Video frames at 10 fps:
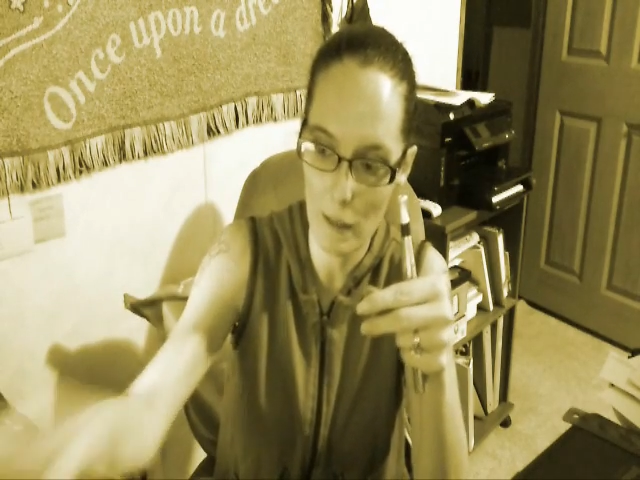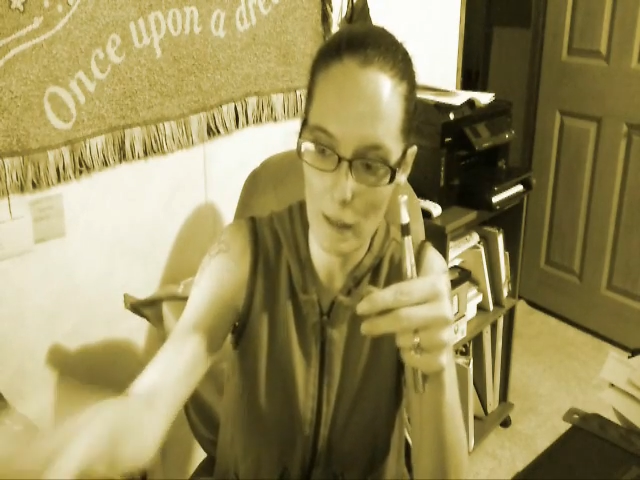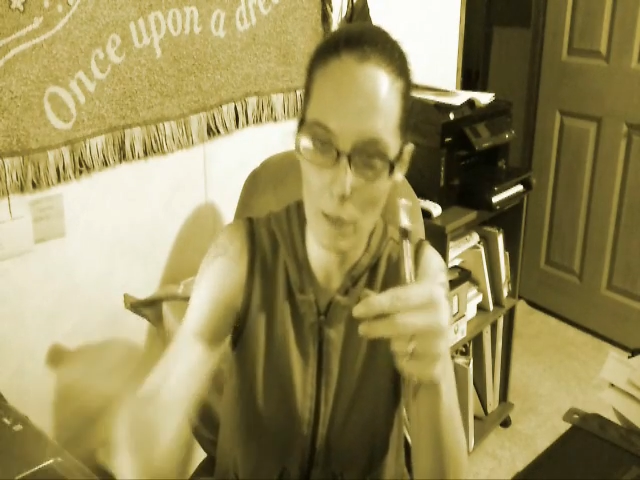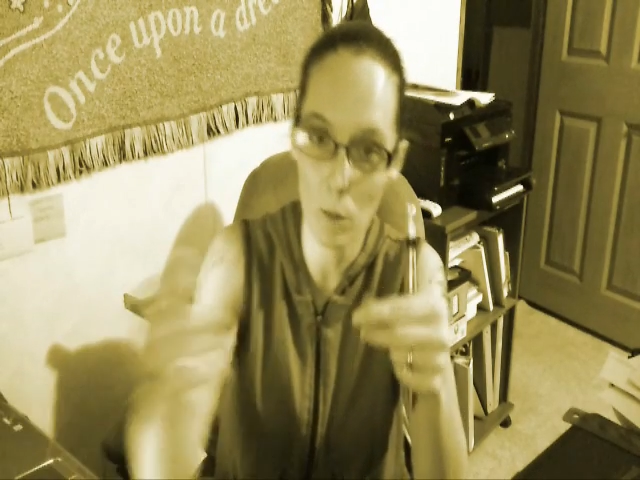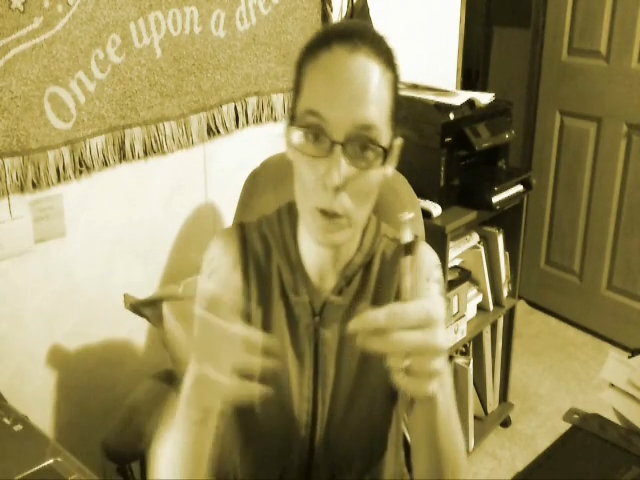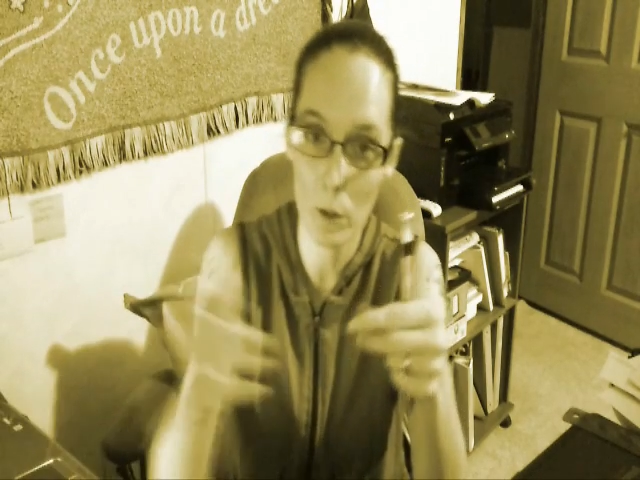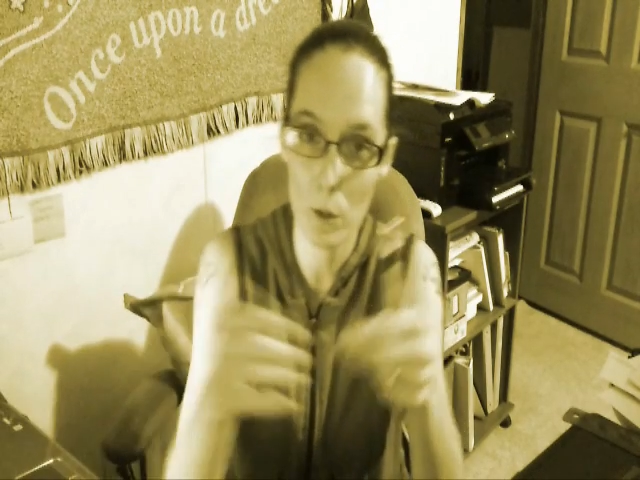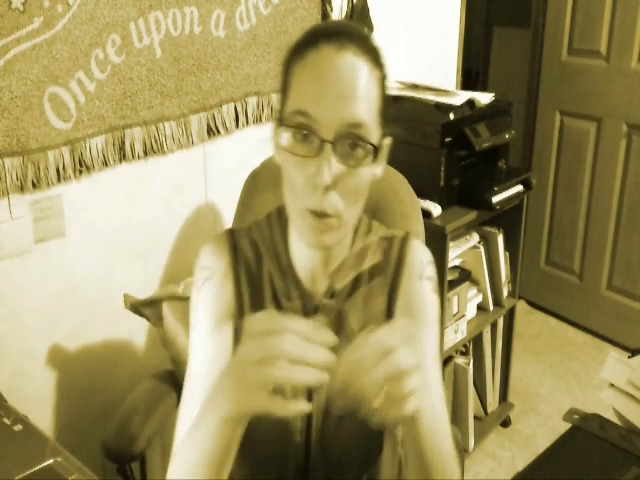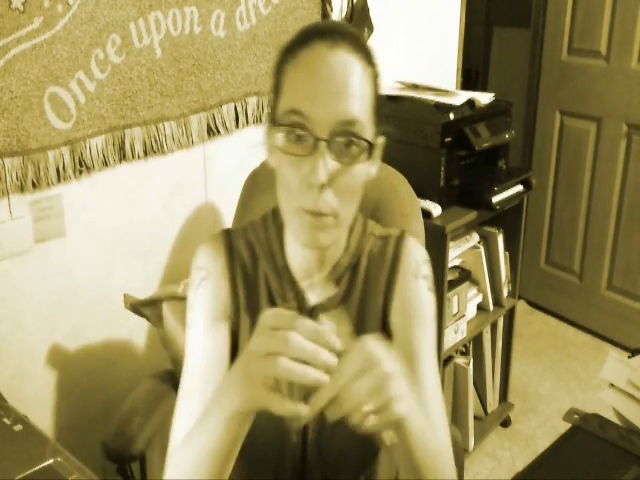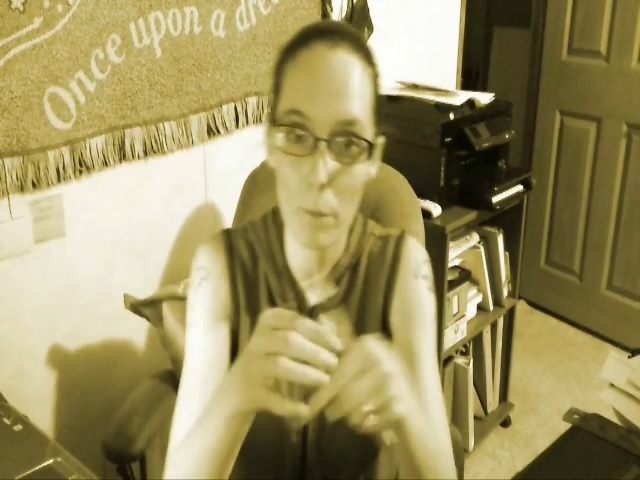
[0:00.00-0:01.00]
same look
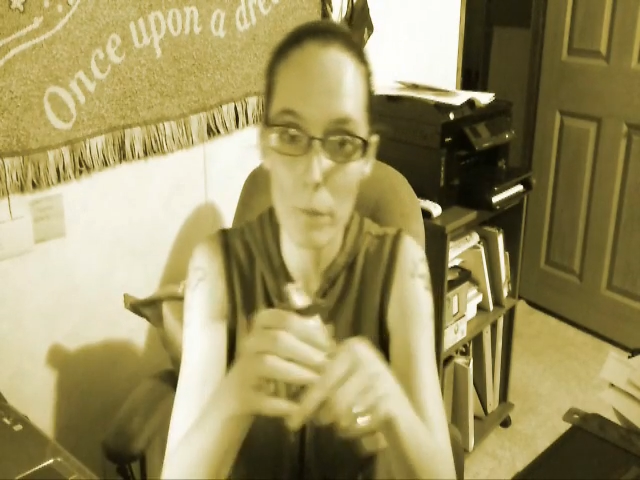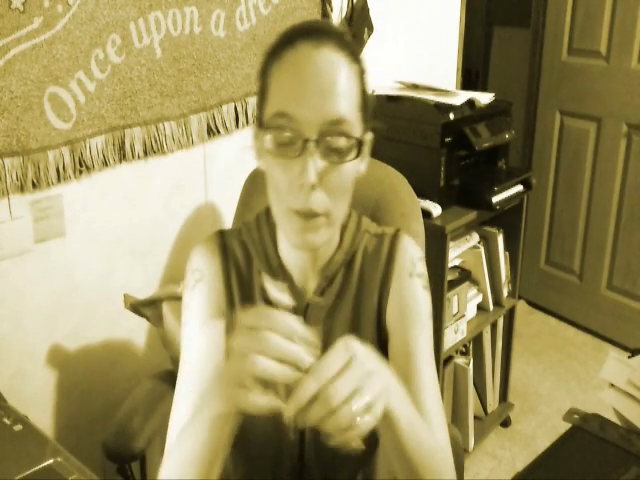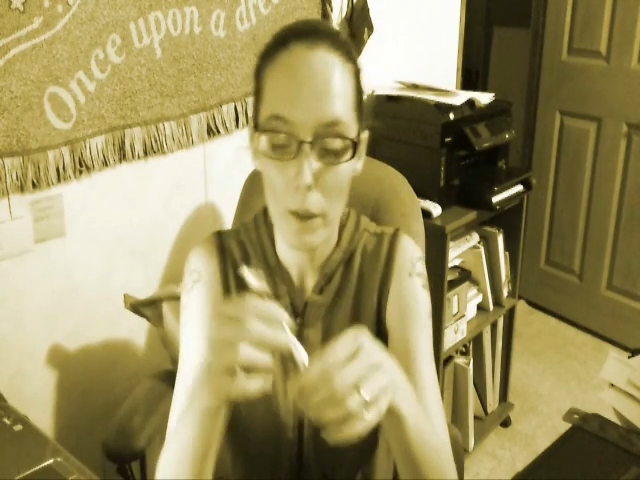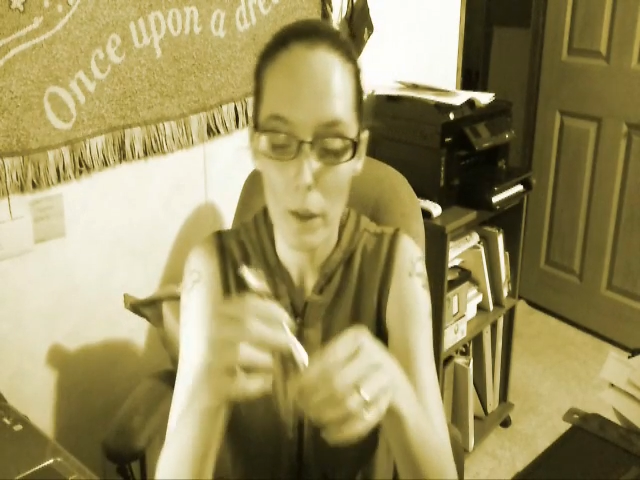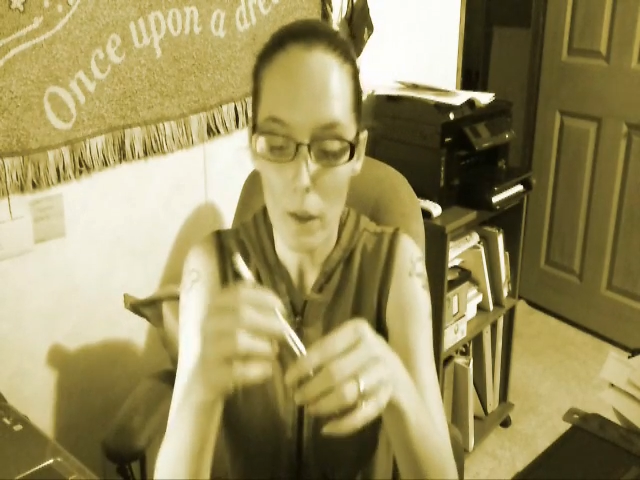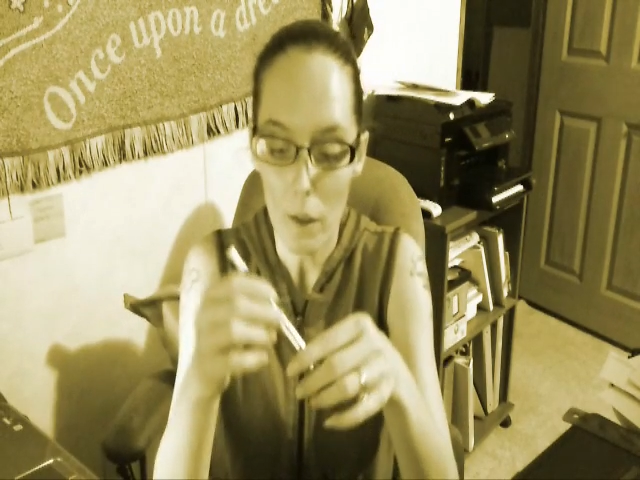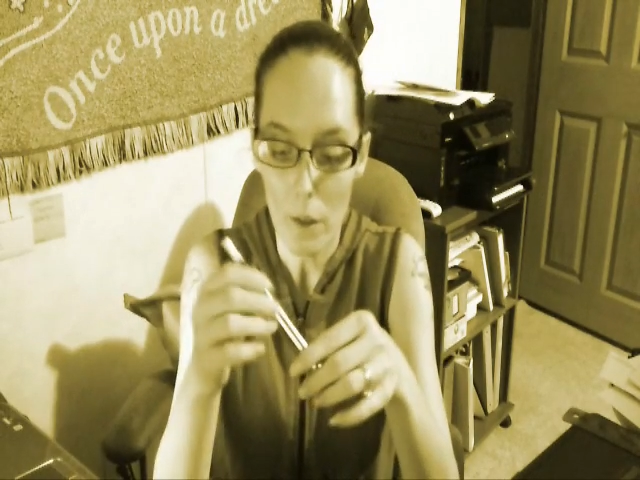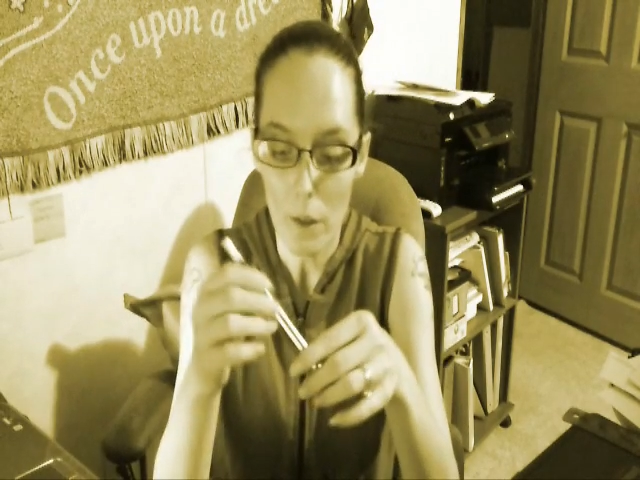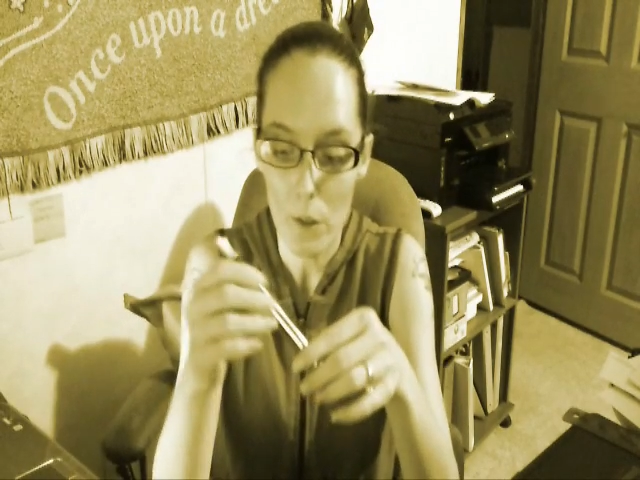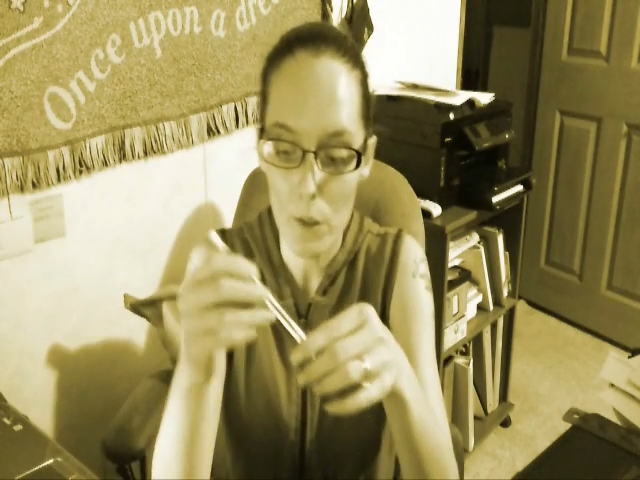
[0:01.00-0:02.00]
to them.
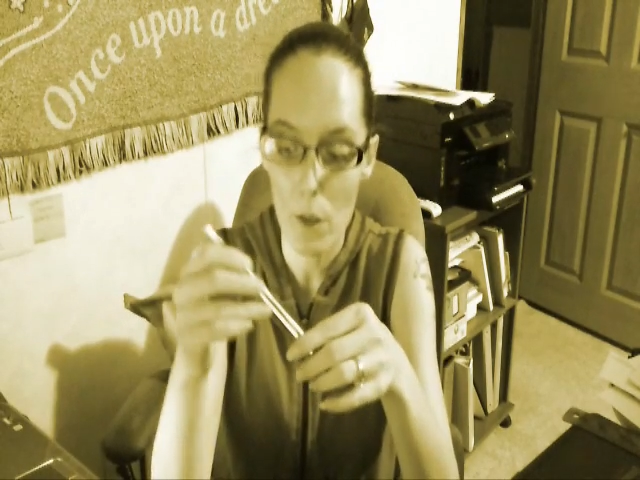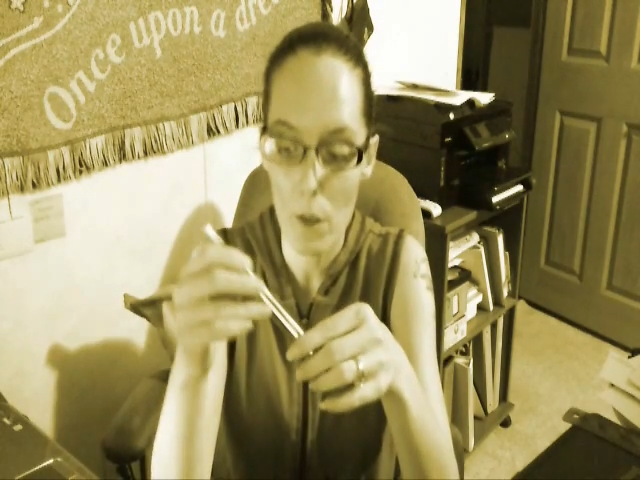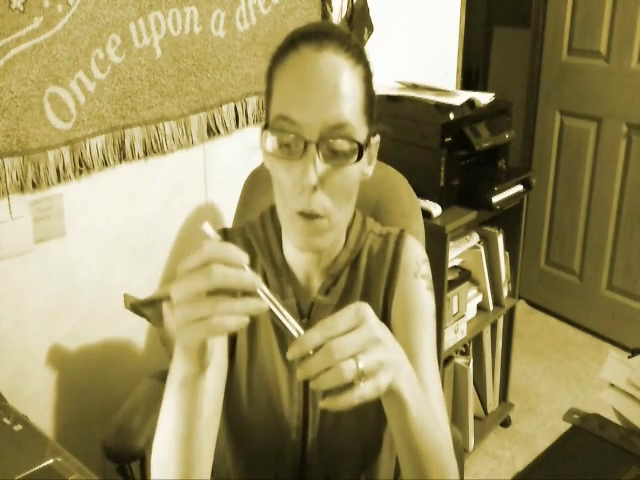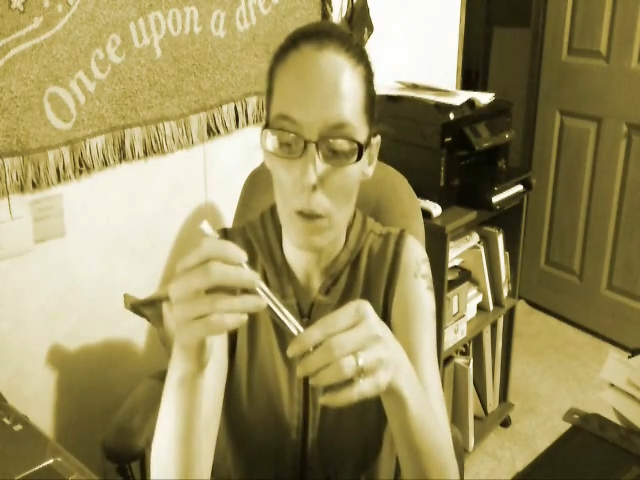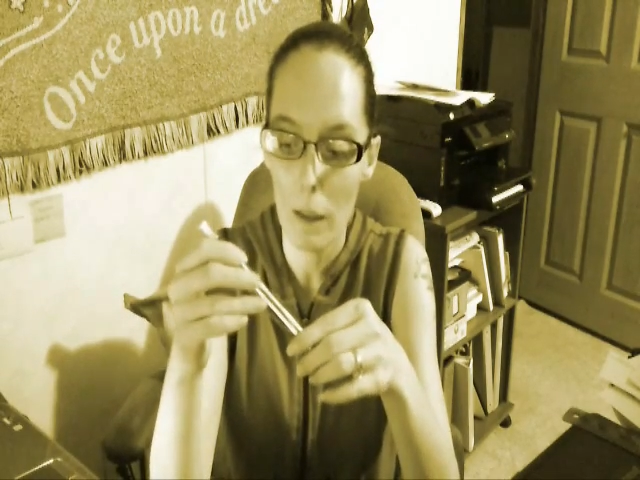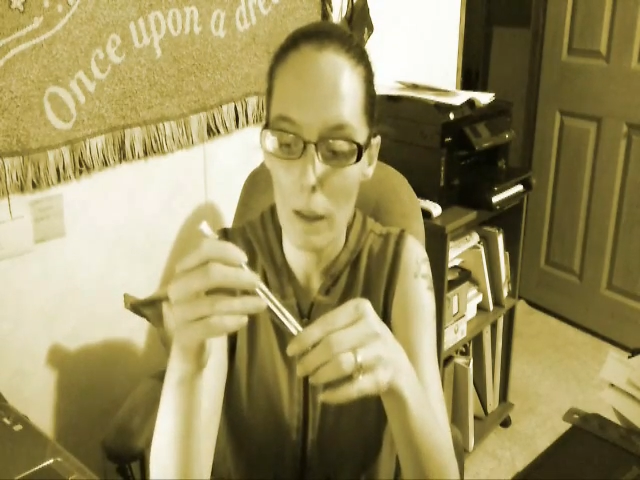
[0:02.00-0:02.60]
So